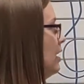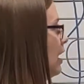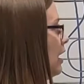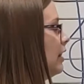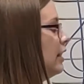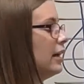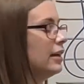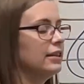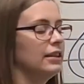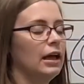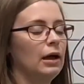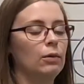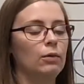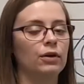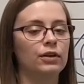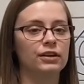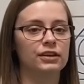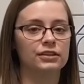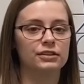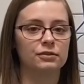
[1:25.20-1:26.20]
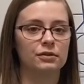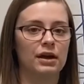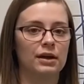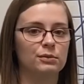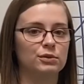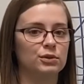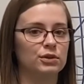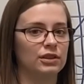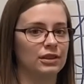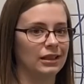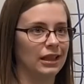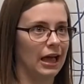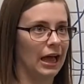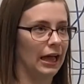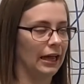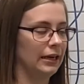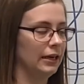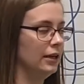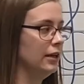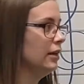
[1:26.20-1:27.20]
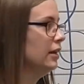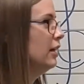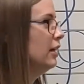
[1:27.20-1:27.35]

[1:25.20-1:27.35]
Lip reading: I like that one because it rhymes with line.